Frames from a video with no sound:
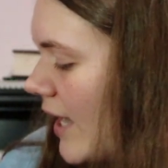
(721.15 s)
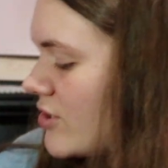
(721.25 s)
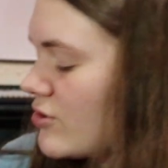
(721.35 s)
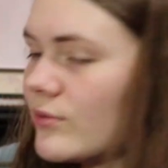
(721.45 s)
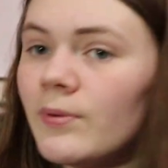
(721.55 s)

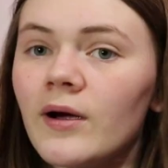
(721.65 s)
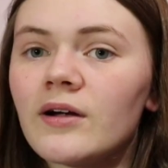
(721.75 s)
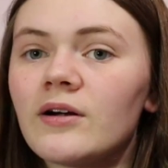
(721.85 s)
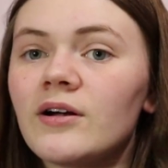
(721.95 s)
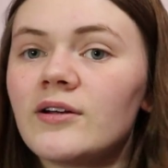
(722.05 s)
Astrid
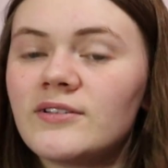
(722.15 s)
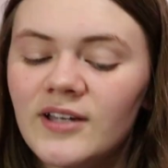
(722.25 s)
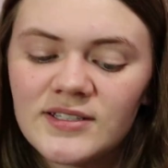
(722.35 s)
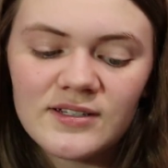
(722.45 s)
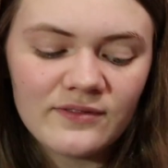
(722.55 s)
Parker
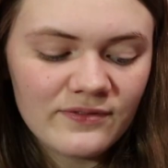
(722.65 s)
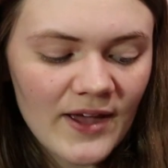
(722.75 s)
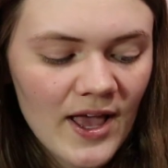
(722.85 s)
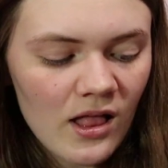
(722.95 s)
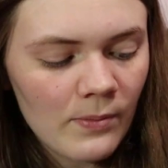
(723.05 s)
Doesn't
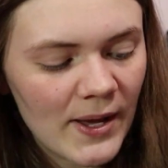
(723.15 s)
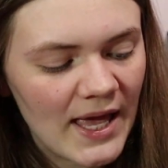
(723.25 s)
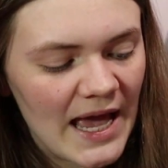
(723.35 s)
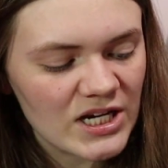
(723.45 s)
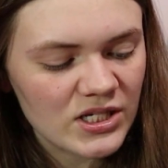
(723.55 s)
Fail by
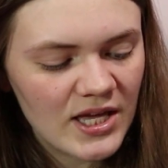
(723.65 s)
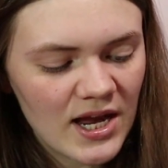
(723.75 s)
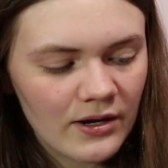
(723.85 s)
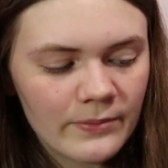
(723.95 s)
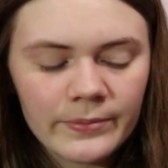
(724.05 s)
Ashley
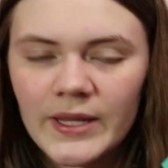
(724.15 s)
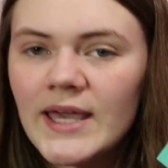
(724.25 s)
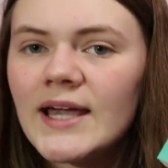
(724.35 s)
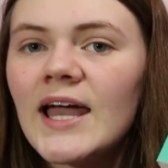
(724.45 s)
Herring Blake.